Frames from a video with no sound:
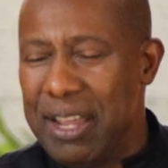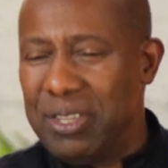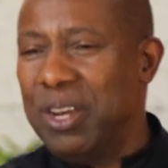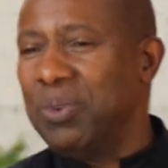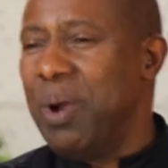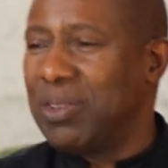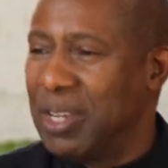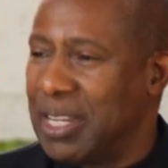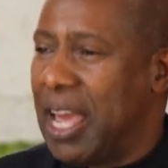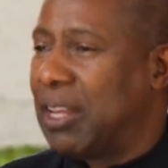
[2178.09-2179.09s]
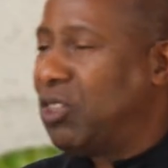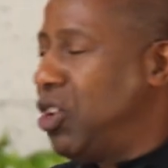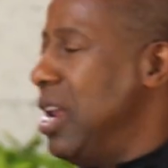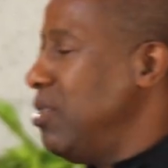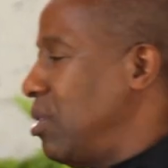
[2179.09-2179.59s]
It's interesting
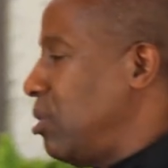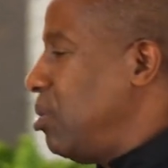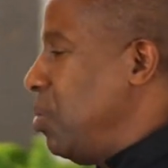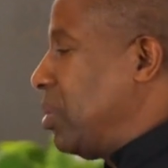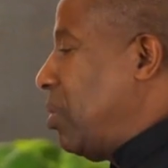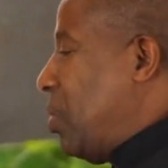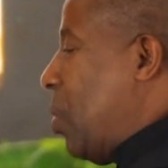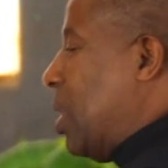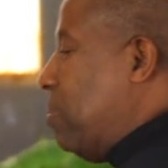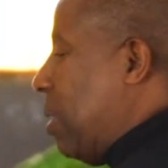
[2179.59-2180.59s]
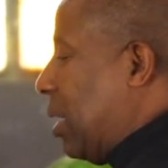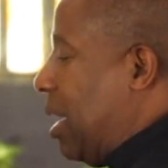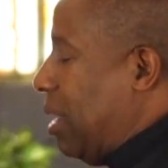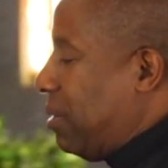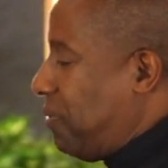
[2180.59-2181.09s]
that Jesus, who was anointed by
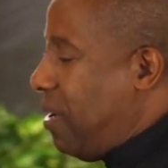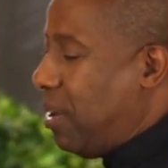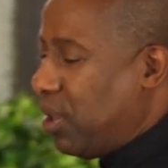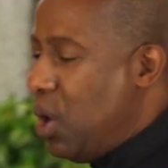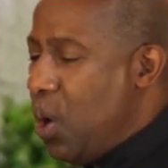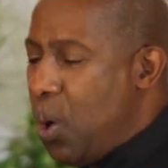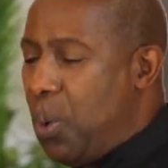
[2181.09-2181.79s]
God the Father,